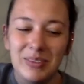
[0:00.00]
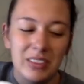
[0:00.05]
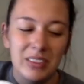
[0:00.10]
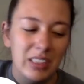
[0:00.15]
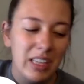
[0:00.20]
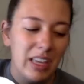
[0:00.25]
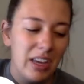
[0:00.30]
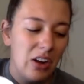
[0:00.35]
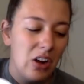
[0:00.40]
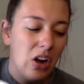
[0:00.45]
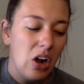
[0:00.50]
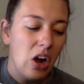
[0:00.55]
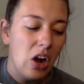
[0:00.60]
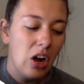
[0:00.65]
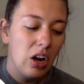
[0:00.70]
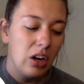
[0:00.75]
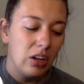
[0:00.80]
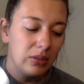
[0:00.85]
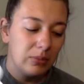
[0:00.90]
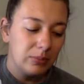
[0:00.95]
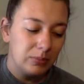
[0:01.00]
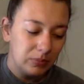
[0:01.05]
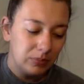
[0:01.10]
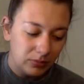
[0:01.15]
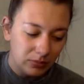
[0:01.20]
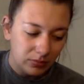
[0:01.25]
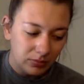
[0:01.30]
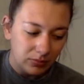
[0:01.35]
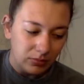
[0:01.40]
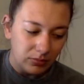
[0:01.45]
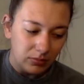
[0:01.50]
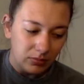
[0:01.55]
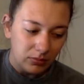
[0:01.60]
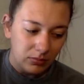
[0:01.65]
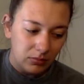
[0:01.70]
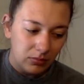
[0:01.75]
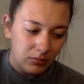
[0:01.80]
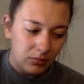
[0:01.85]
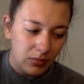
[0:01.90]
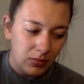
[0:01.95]
There are
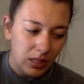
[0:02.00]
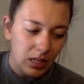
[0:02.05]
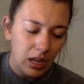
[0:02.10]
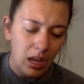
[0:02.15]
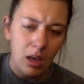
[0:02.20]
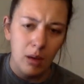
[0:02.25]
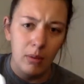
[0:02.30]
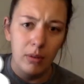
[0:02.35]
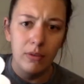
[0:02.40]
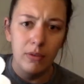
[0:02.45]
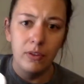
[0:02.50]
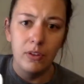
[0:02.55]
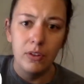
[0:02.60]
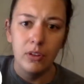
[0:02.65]
a few